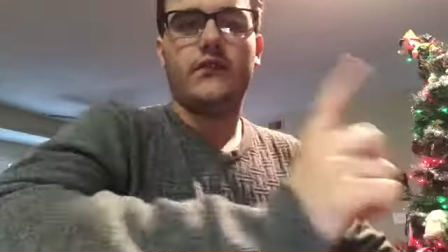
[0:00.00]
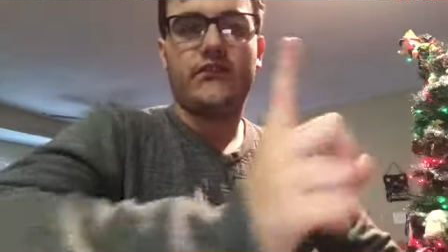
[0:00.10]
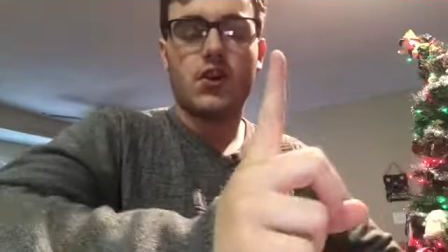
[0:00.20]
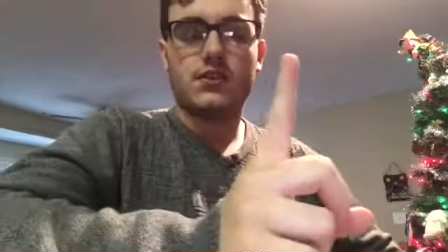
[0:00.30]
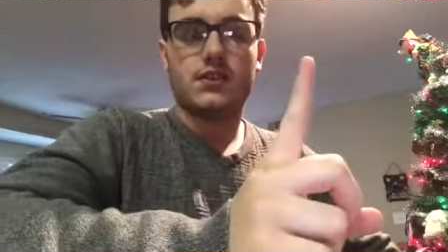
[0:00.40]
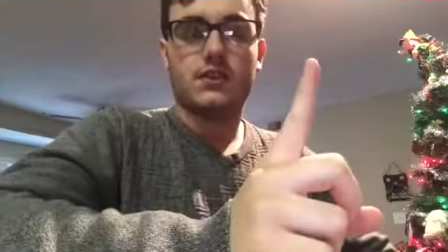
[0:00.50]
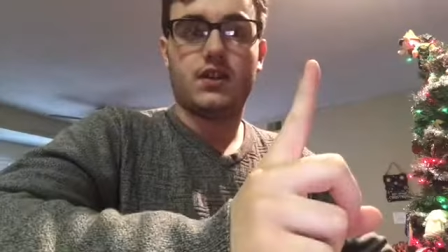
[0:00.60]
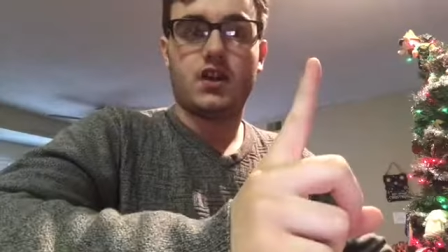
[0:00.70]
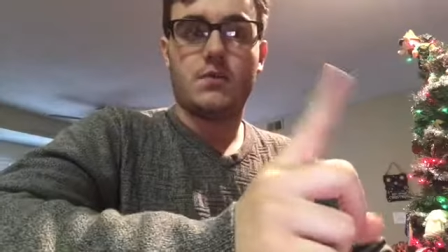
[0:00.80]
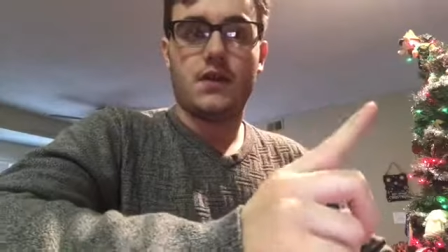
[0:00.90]
First, let's
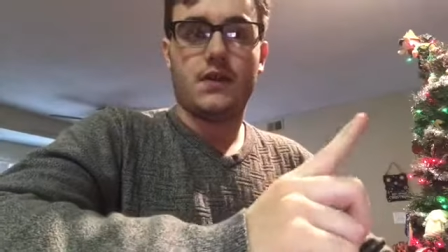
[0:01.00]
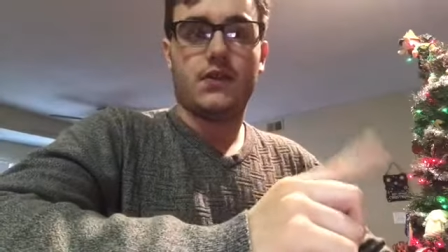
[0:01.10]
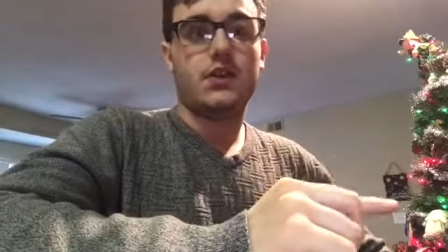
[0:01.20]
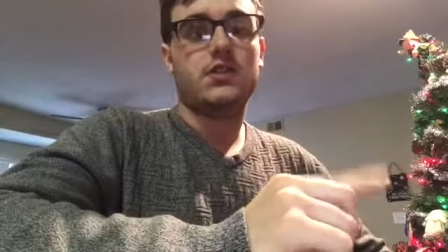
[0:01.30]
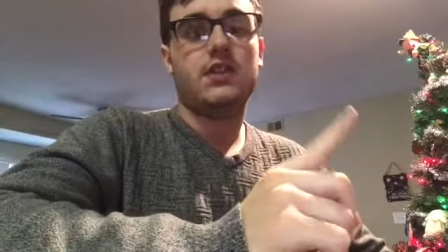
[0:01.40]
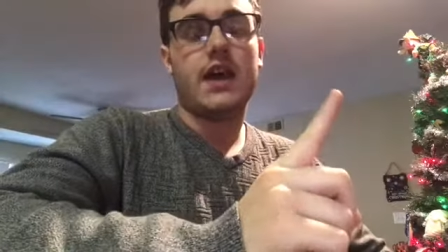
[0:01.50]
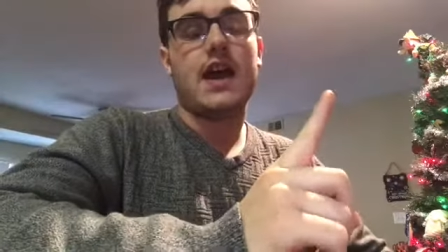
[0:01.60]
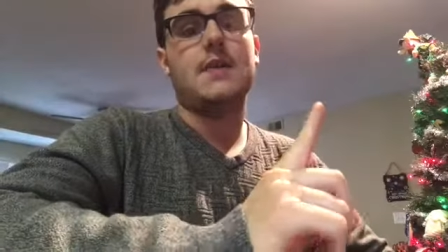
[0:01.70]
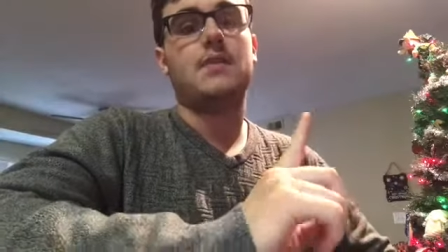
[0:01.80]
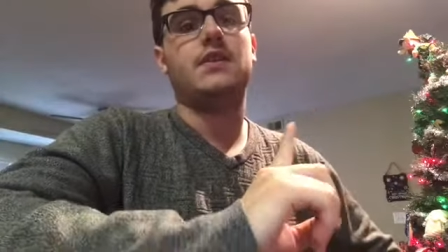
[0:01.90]
talk about the things that
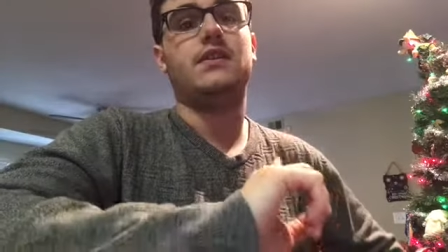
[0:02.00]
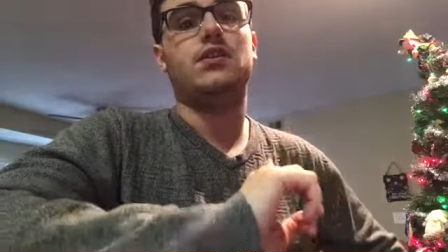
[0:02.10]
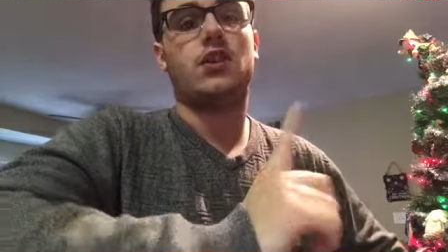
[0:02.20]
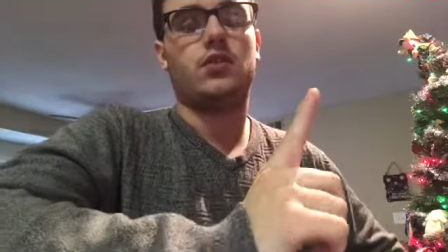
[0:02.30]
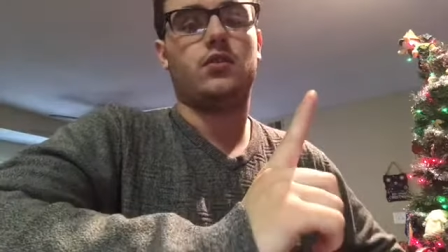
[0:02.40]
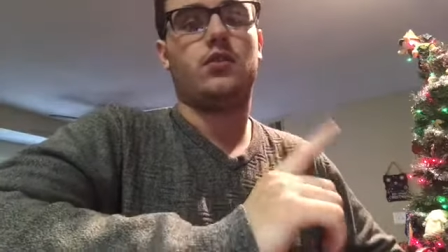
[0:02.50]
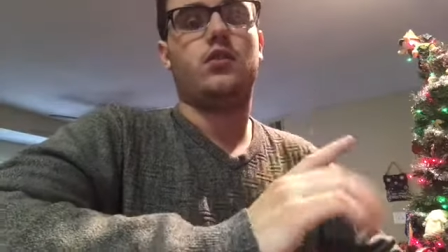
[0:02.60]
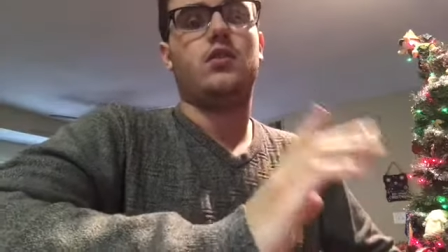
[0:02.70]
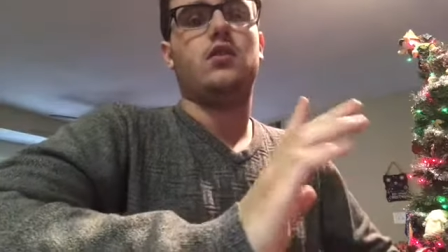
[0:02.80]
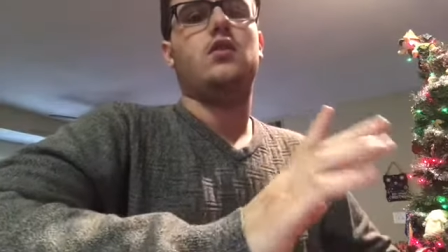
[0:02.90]
happened in general.
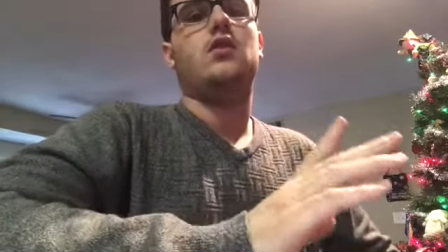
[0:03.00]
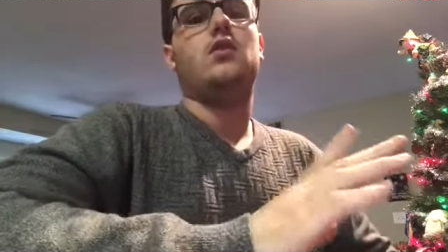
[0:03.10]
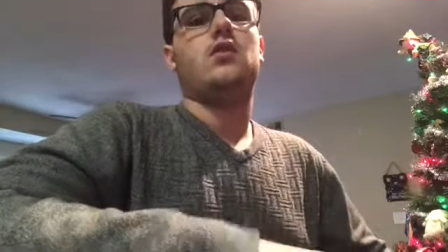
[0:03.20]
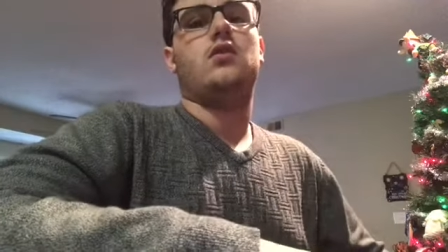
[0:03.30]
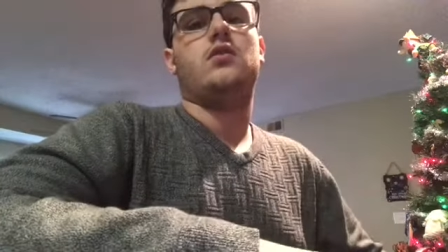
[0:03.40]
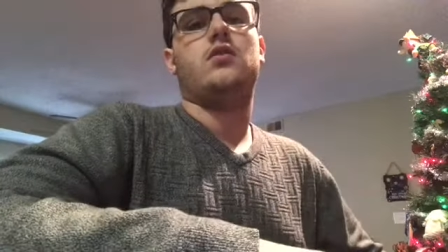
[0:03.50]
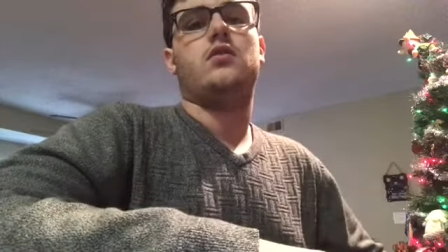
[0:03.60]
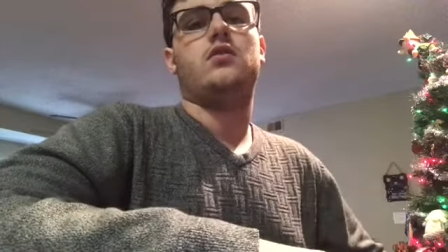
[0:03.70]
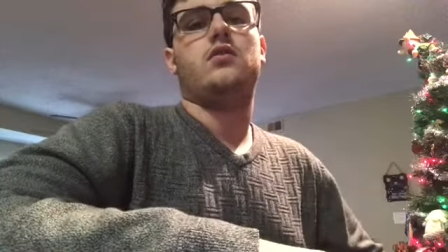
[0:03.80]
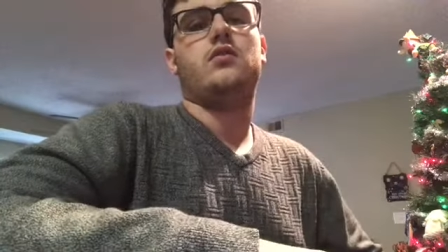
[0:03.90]

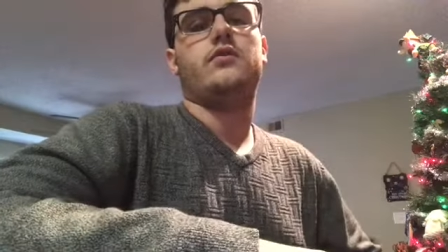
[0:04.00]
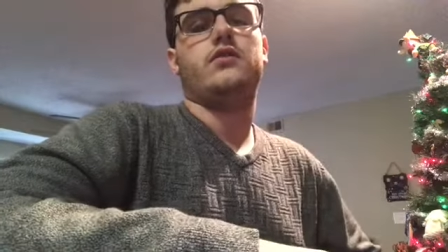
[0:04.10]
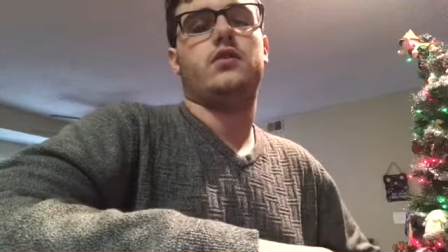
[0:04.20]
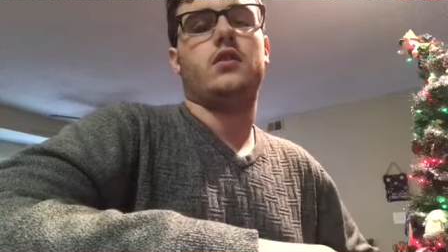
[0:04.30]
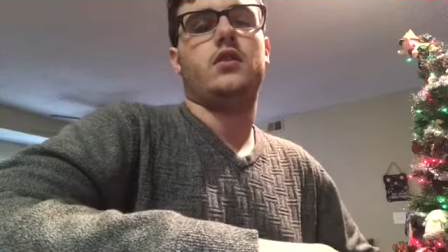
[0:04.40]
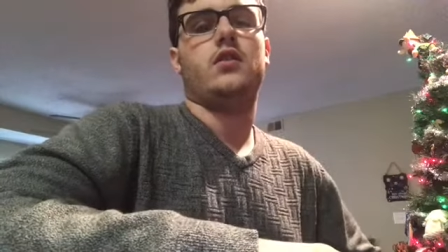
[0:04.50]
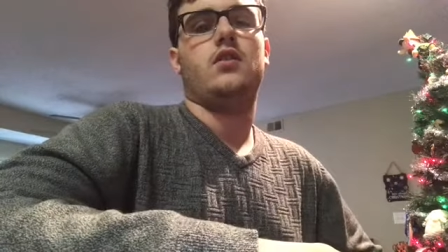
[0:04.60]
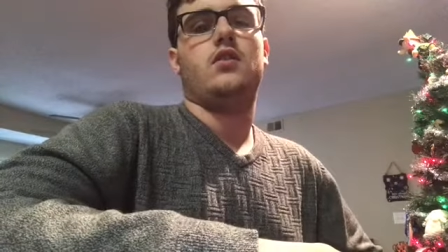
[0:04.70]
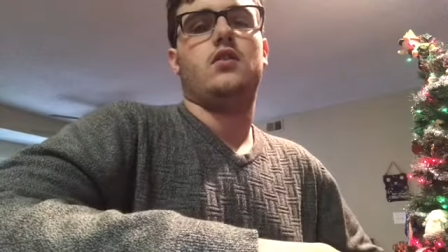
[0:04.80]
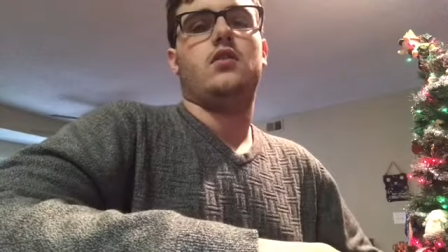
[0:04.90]
Gee.
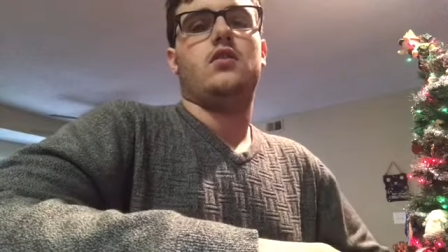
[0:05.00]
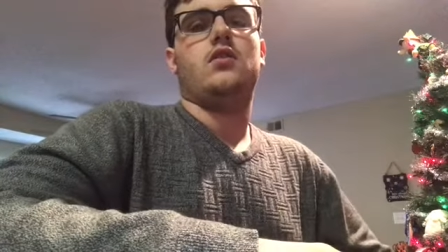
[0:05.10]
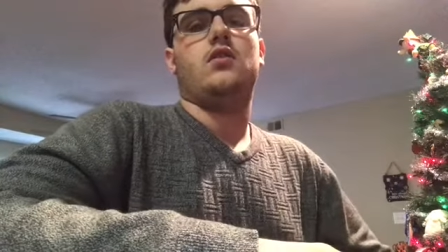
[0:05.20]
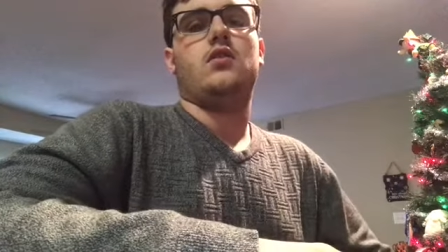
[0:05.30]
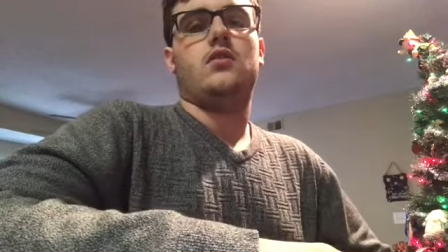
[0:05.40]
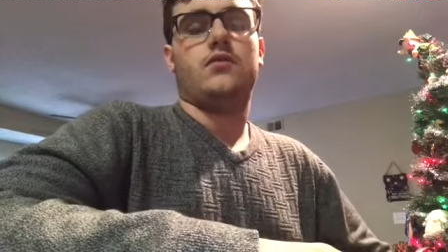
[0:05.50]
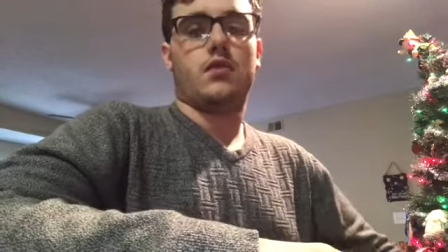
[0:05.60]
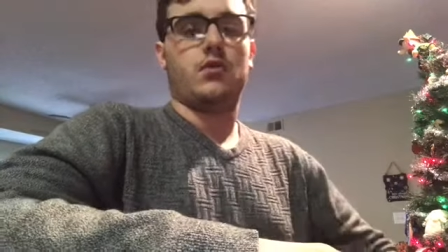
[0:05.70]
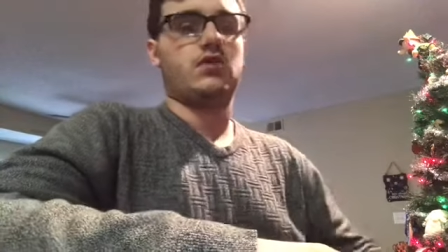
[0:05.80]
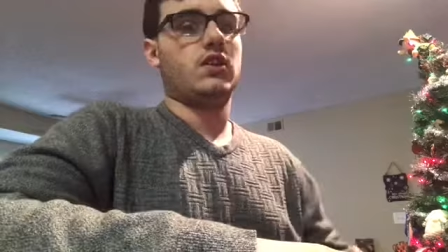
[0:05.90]
There
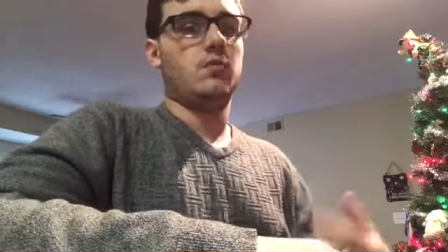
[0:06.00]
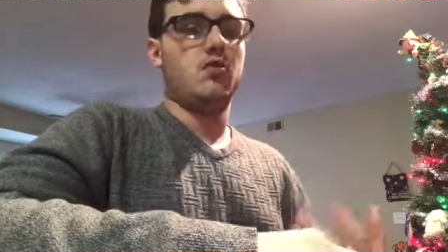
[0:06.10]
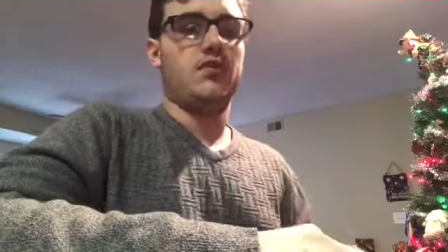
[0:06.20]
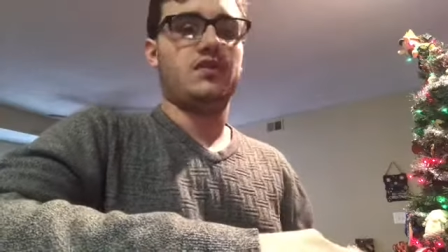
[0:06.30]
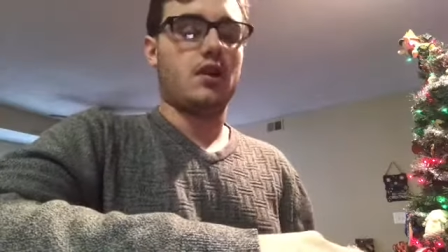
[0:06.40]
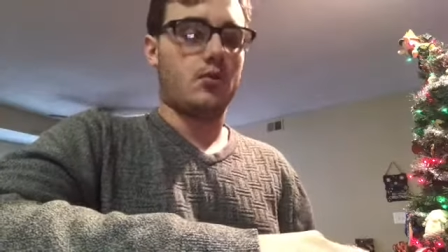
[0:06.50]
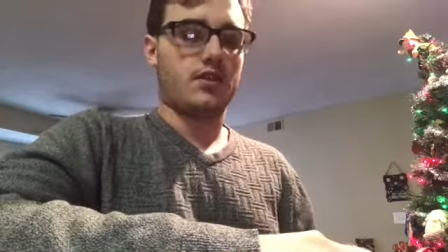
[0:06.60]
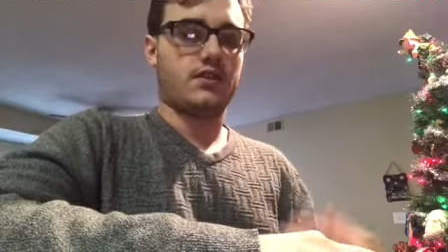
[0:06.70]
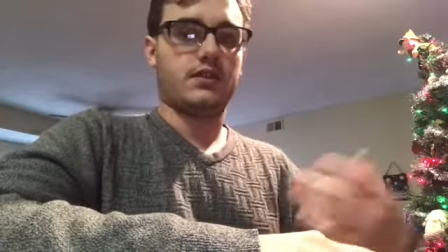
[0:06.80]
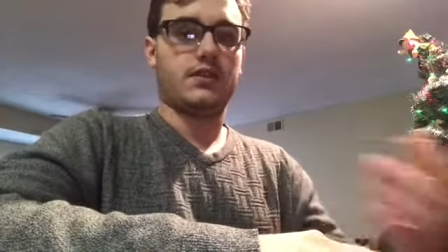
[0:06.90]
were some movies that were
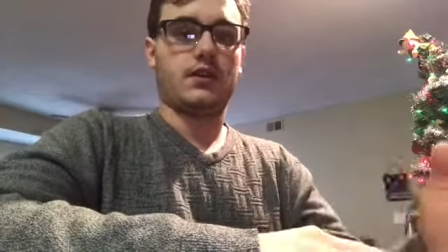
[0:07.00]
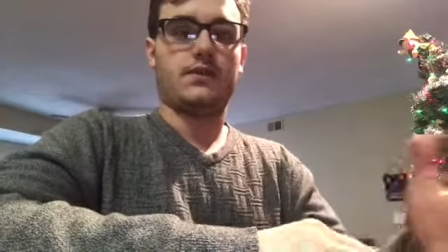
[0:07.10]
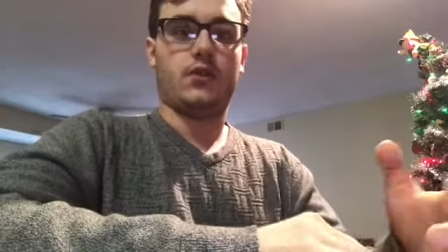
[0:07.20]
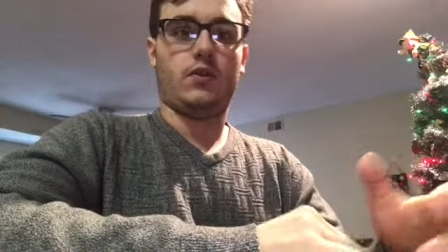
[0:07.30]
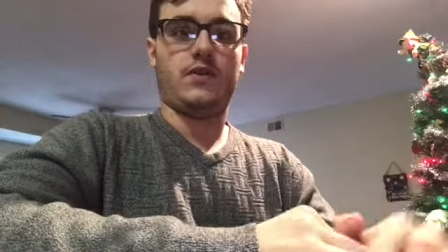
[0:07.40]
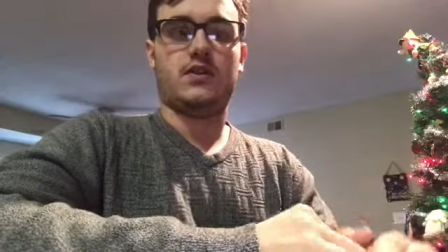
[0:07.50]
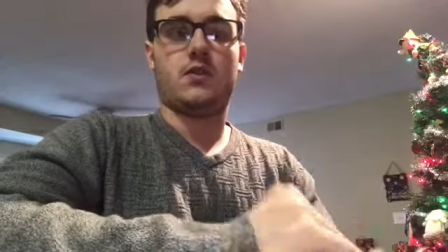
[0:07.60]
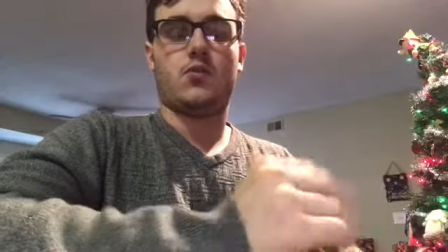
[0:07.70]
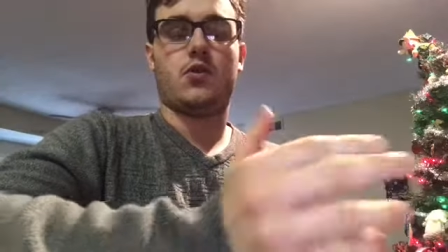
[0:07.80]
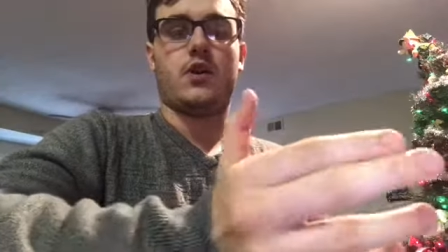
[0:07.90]
successful and
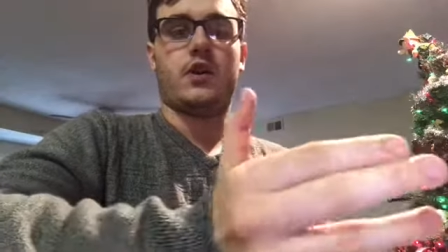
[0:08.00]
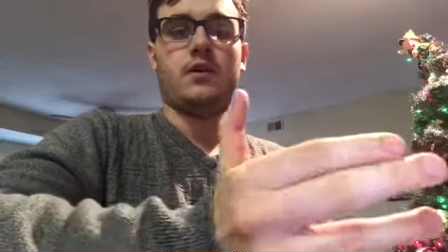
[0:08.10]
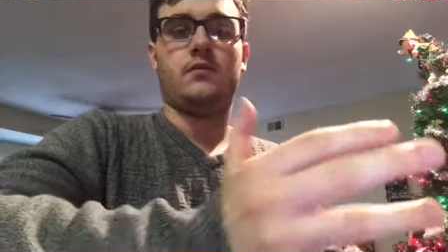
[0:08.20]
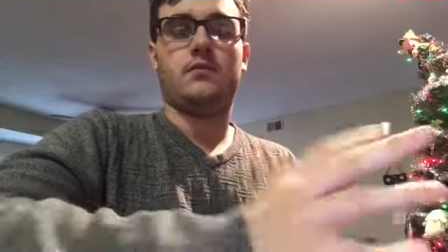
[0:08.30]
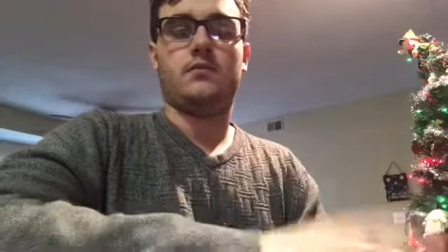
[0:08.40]
some were not.